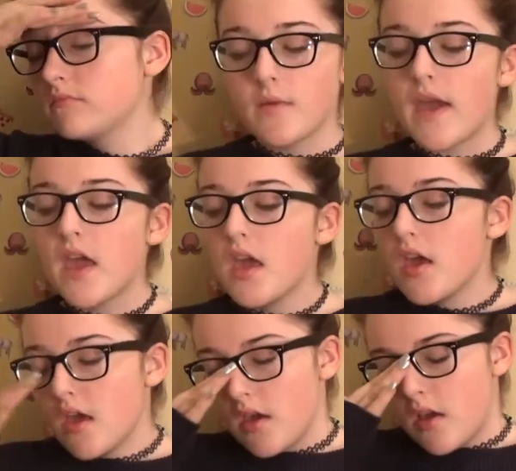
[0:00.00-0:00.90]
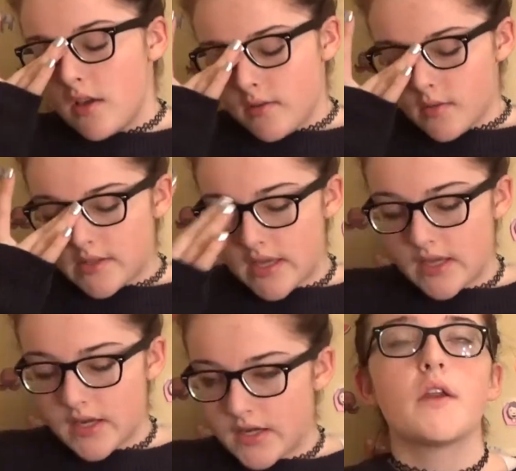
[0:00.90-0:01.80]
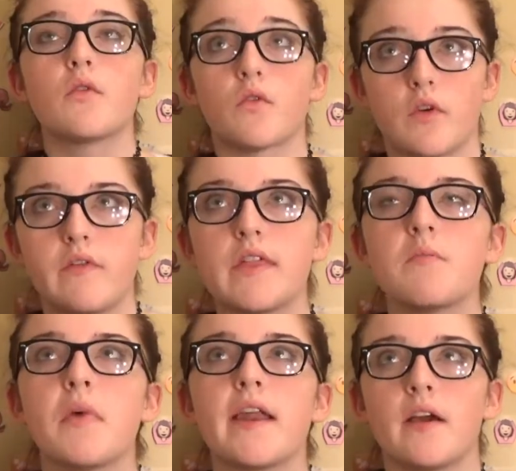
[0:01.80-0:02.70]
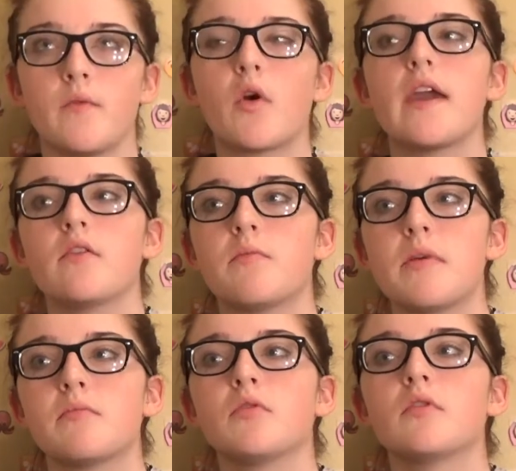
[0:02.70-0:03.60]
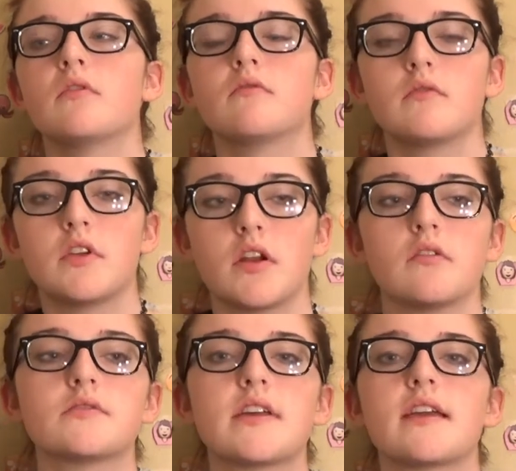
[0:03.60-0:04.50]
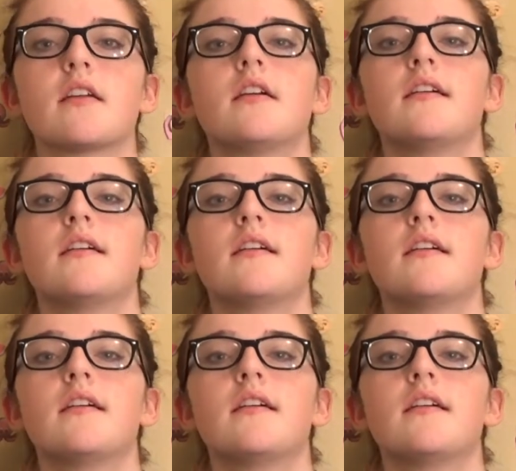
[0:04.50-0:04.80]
anyway, as I was saying, I don't agree with it, but I'm okay with people, you know, saying,